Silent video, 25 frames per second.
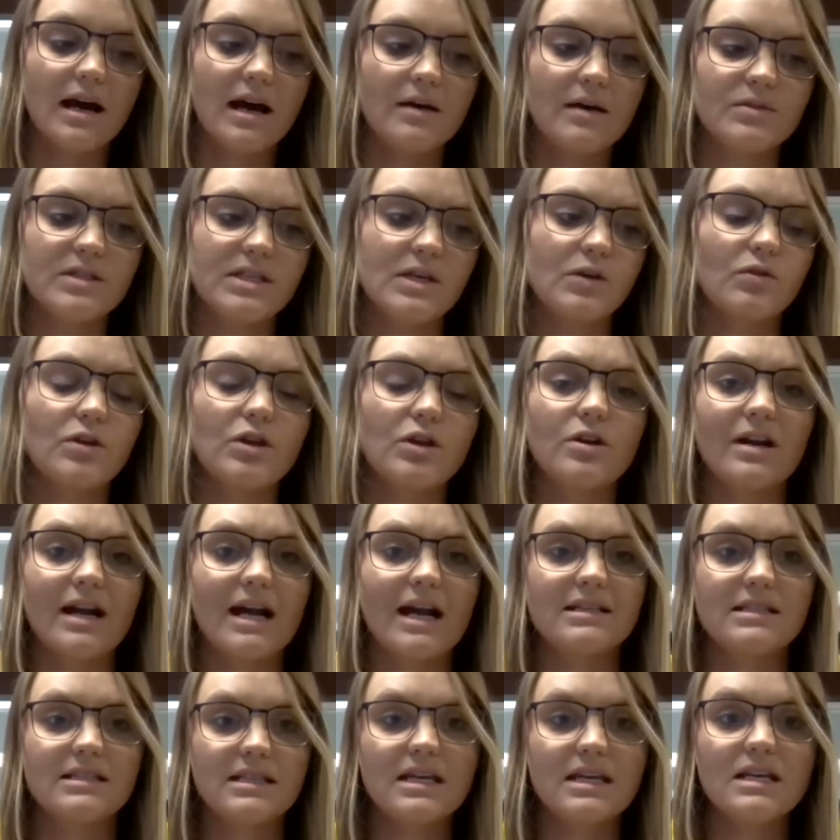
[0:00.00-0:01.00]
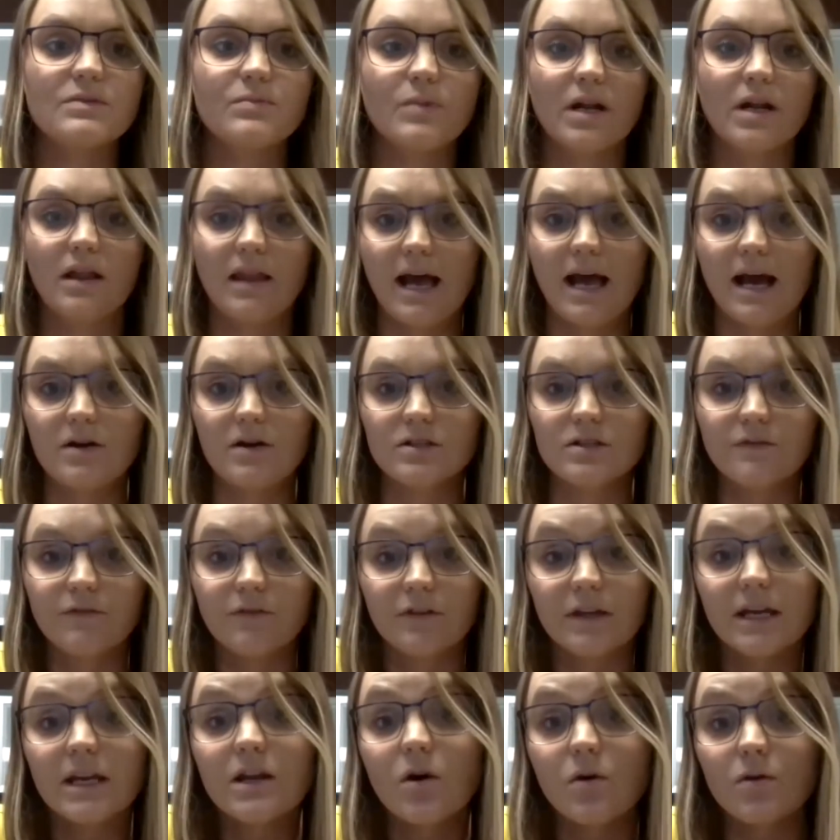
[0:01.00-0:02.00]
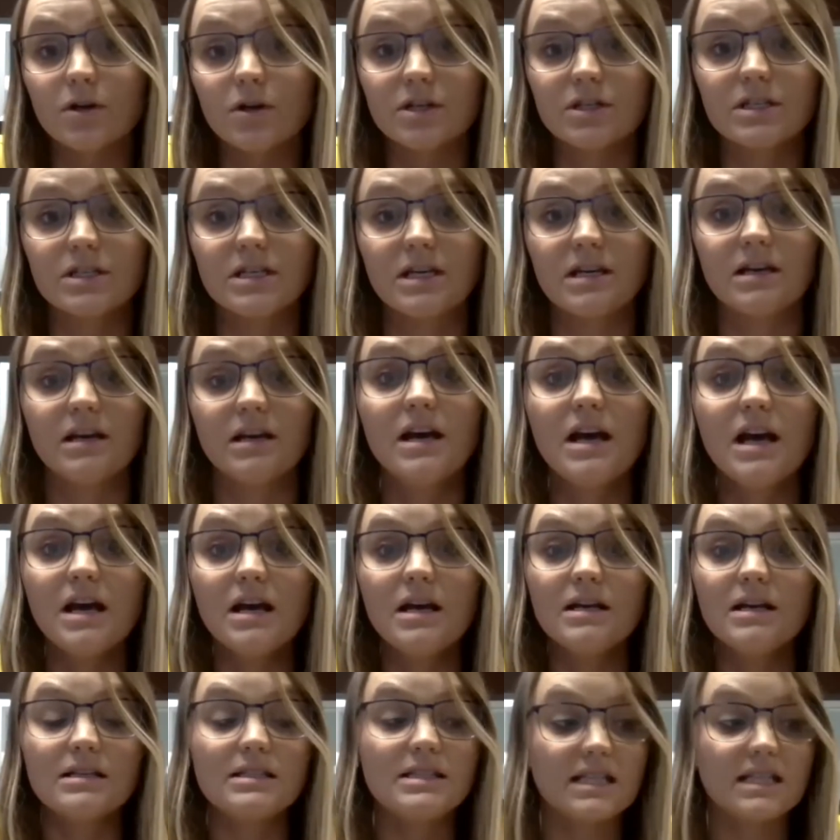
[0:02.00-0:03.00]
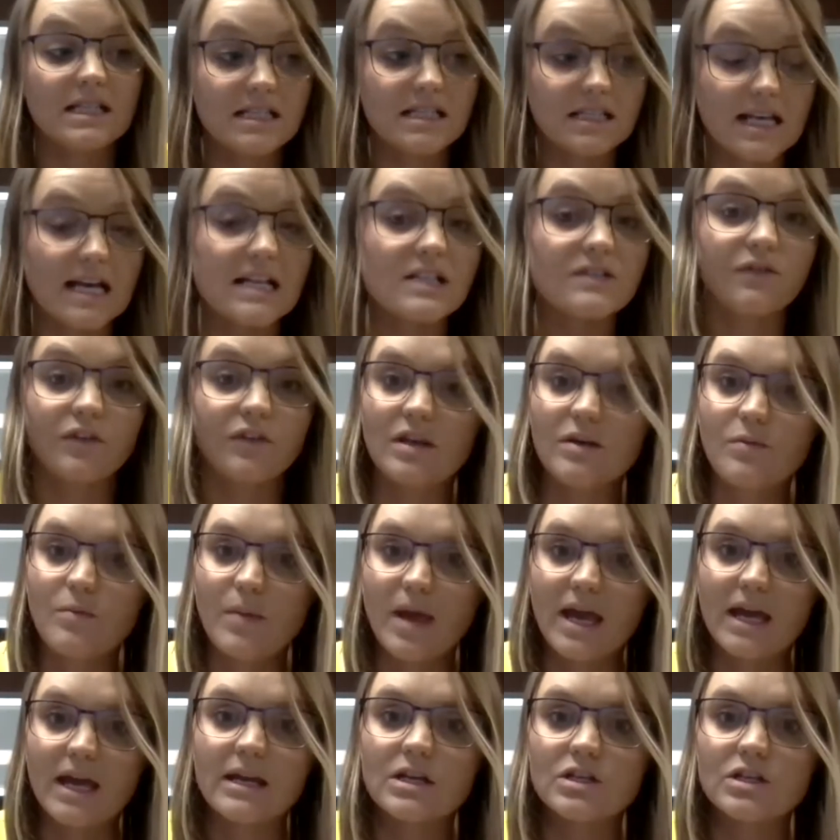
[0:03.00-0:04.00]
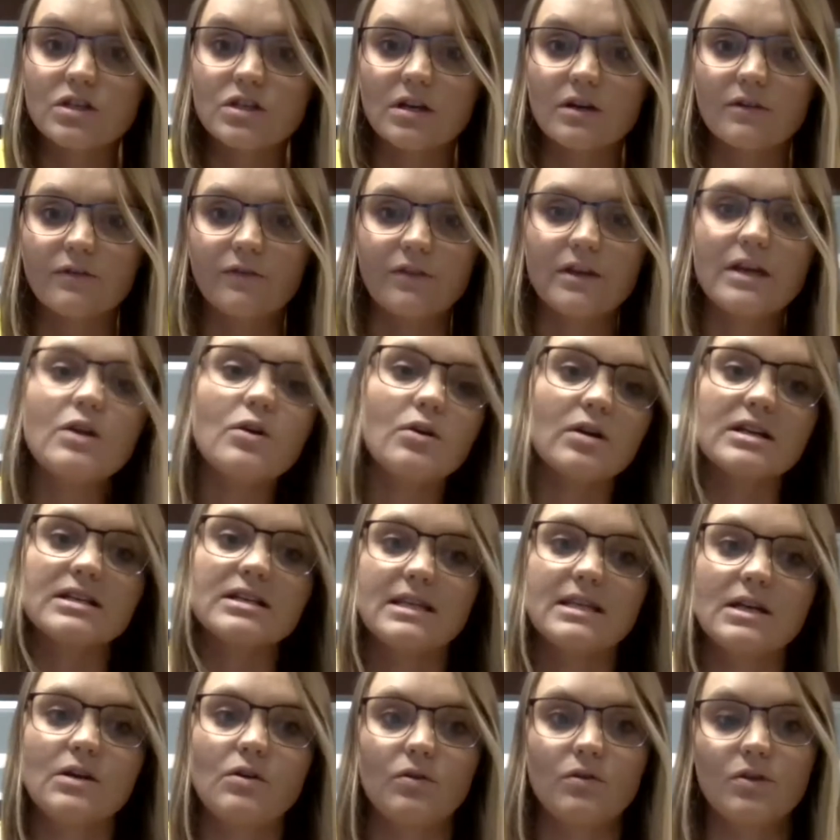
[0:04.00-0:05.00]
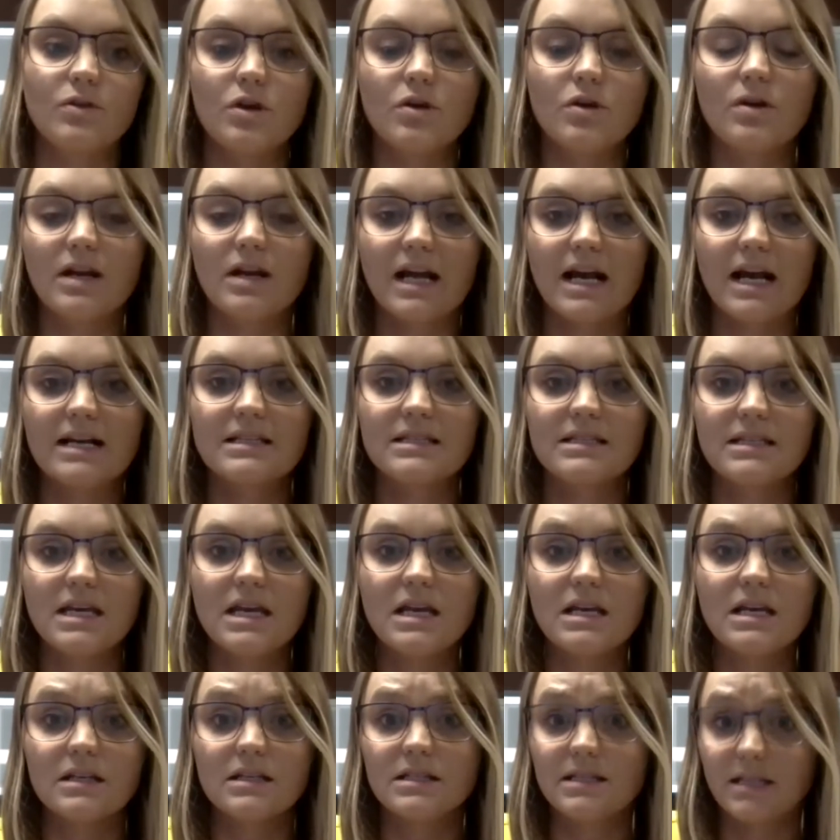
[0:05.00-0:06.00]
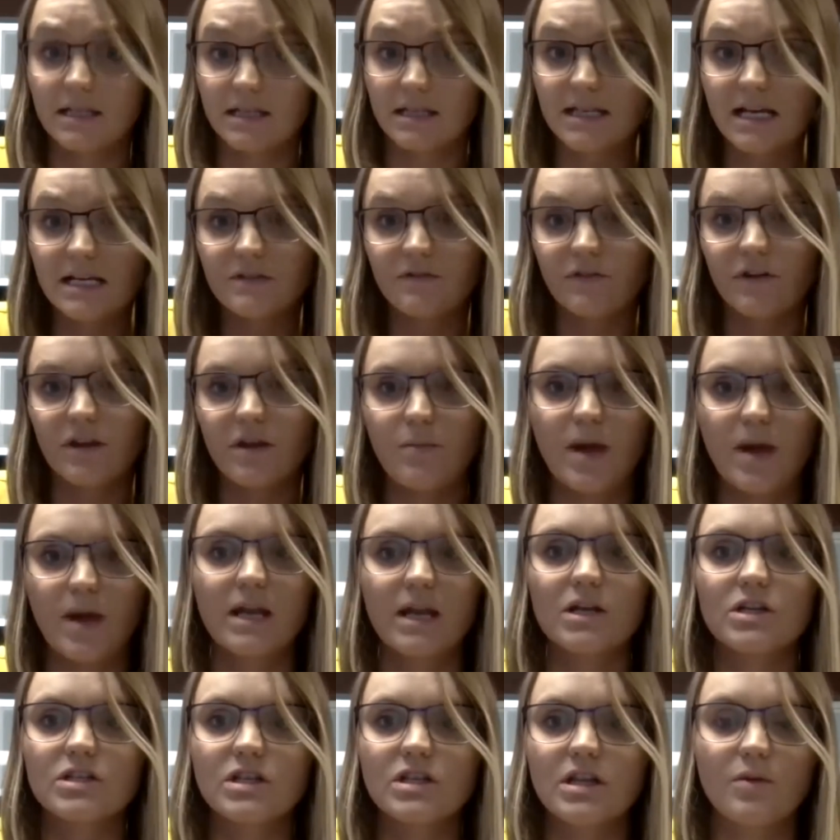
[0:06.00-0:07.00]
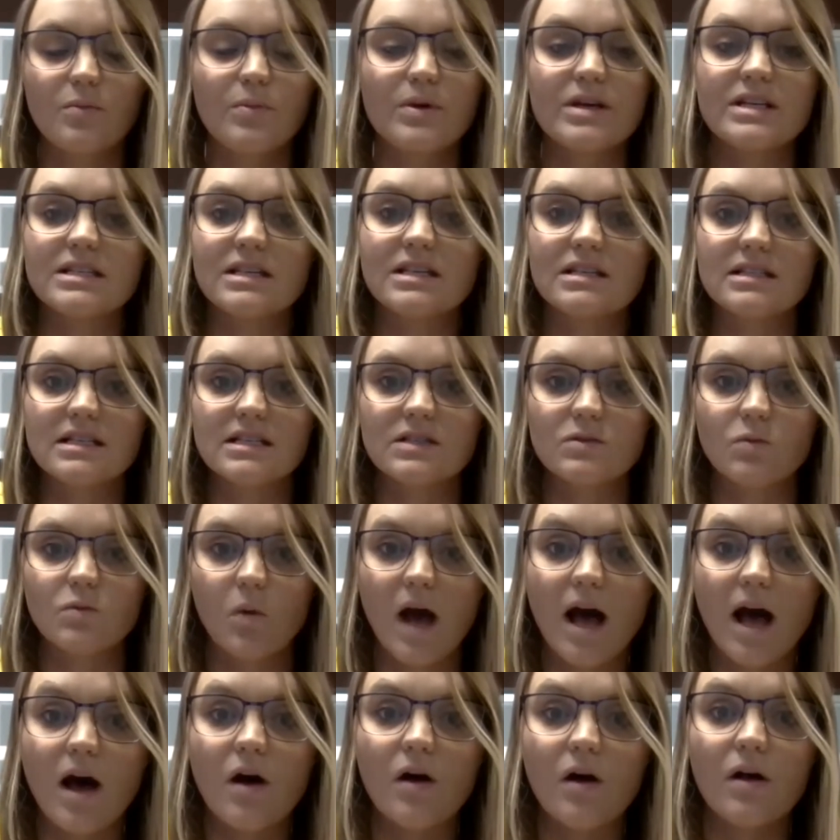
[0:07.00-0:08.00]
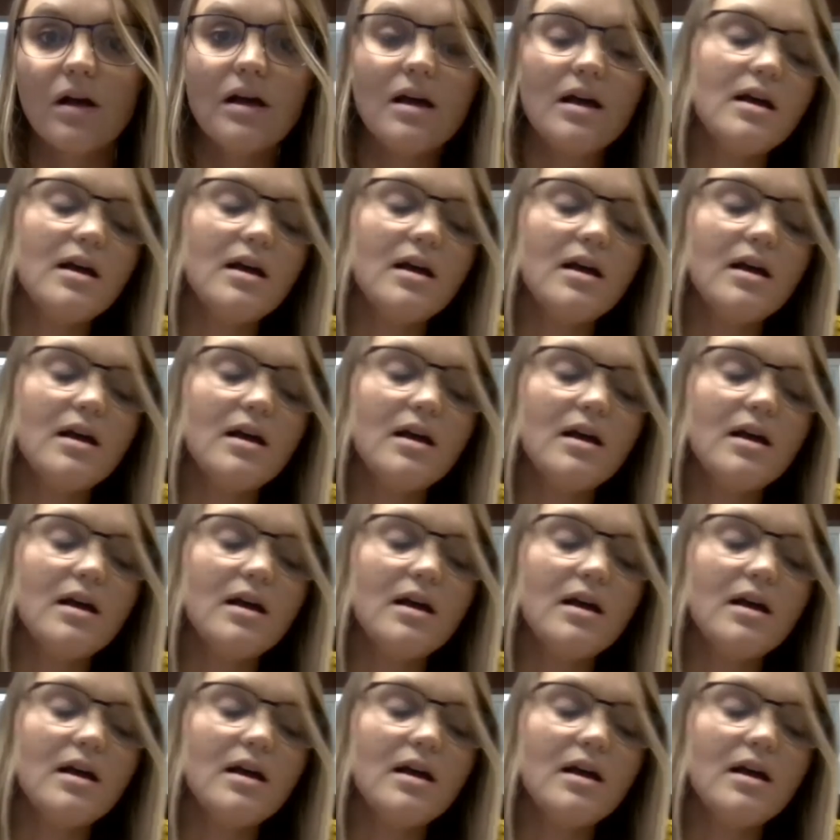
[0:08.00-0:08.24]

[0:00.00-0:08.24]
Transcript: single unit ICs, but allows fleet owners to successfully manage their fleet, or a single unit ICs successfully manage their business as well.